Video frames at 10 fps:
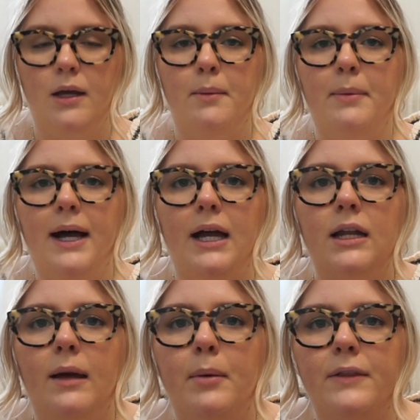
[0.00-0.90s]
But
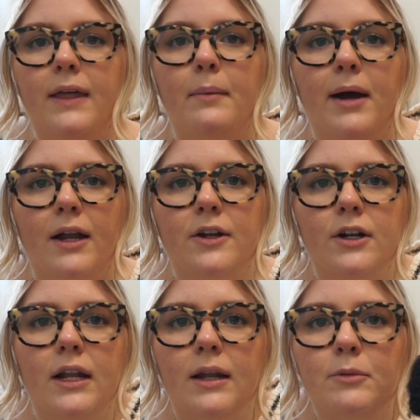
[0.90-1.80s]
I bought that pattern
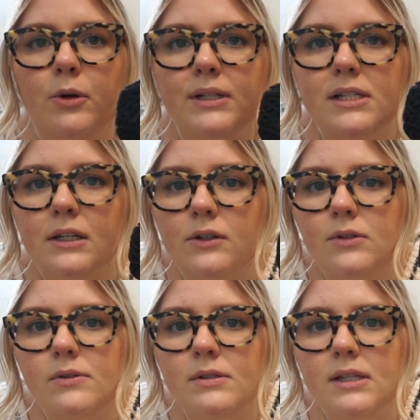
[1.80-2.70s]
and I'm going to
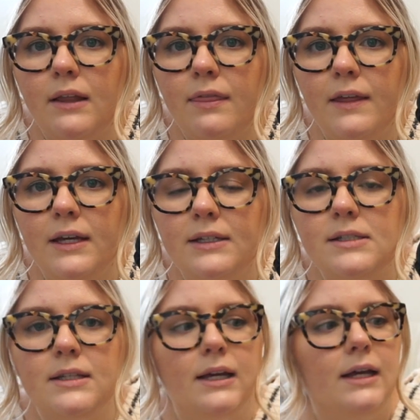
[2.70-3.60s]
use
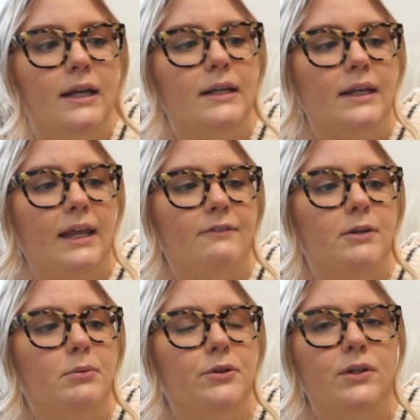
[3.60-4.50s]
this navy
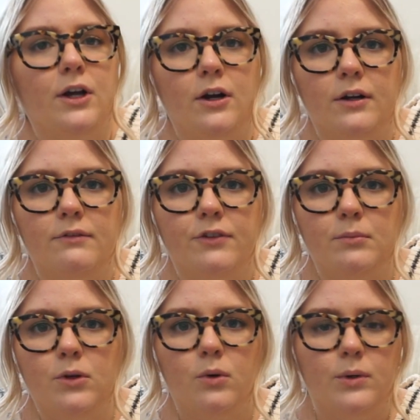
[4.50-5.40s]
blue yarn
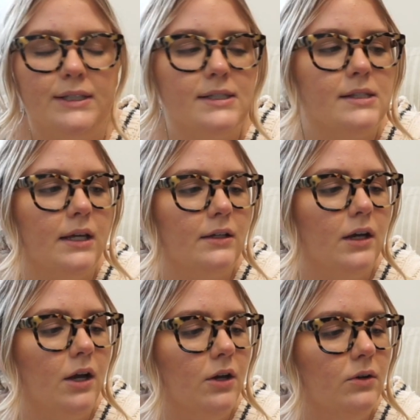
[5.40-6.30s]
from Quince &
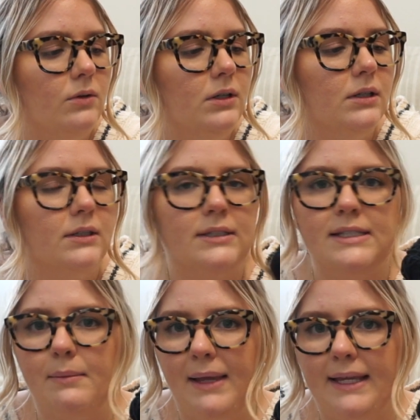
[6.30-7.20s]
Co.
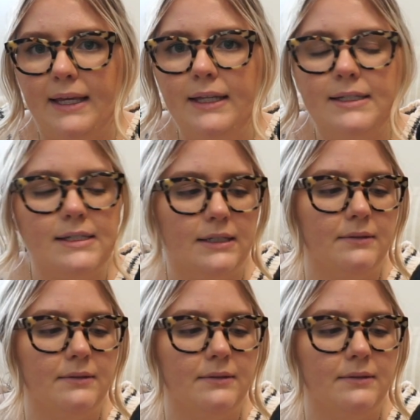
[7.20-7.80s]
to make it.